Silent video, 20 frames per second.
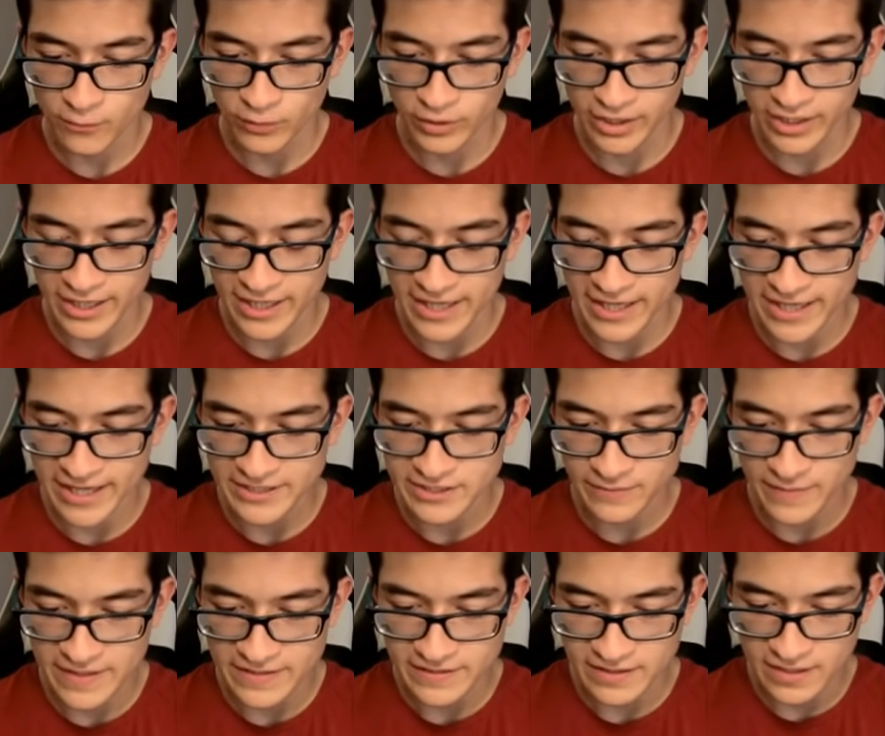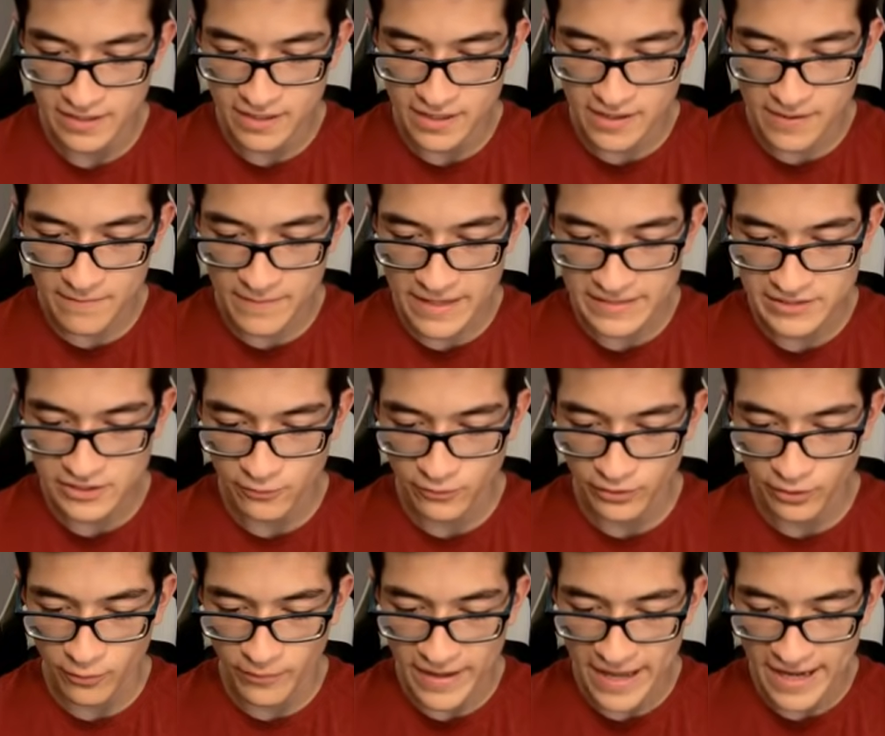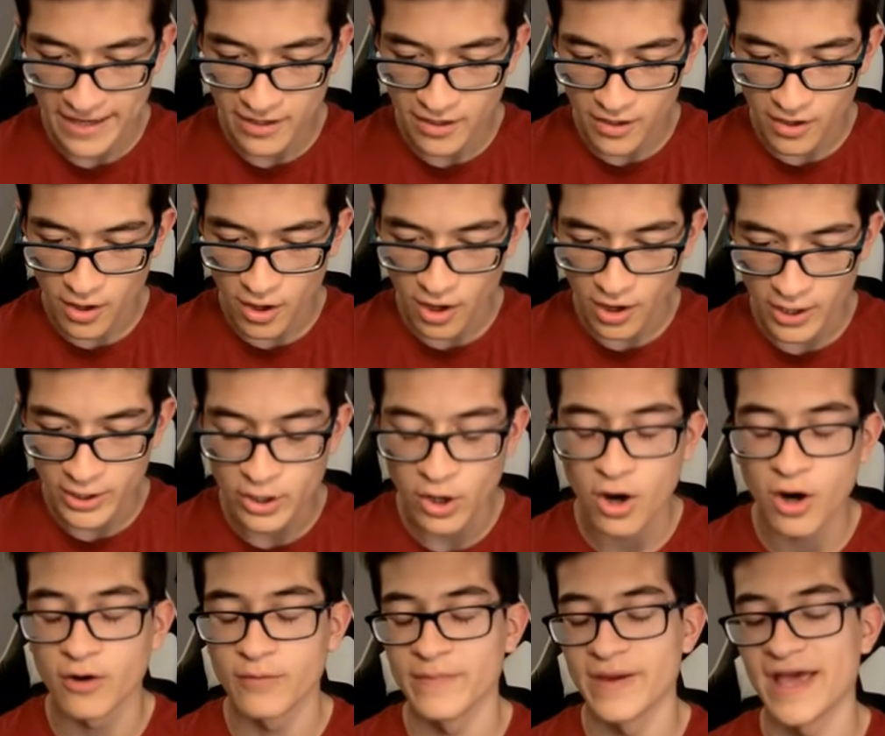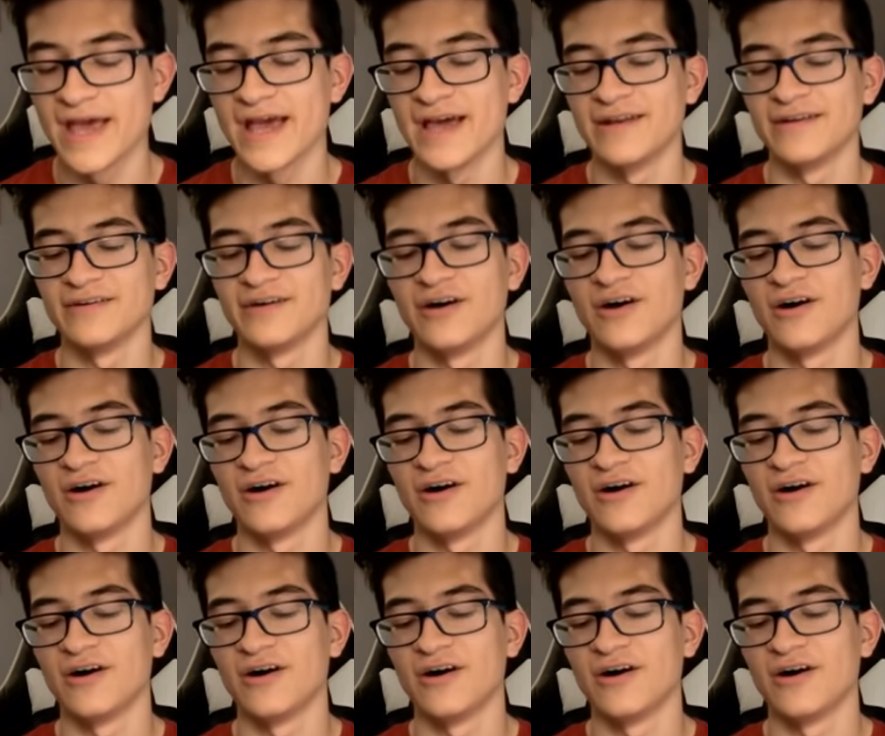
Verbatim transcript: We're going to get to Messi. Messi, we're gonna go back. Uh, oh man. Oh.